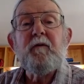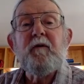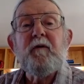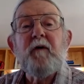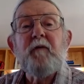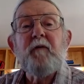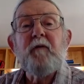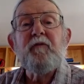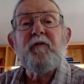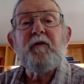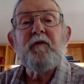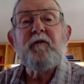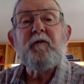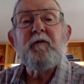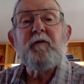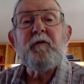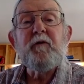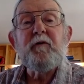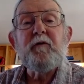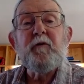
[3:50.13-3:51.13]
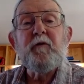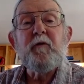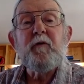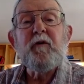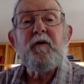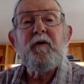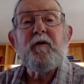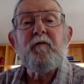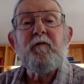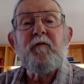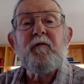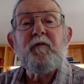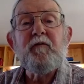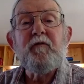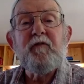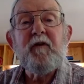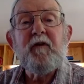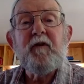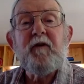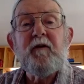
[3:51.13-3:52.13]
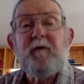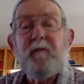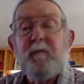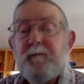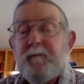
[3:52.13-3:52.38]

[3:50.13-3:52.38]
comes under the authority of the state.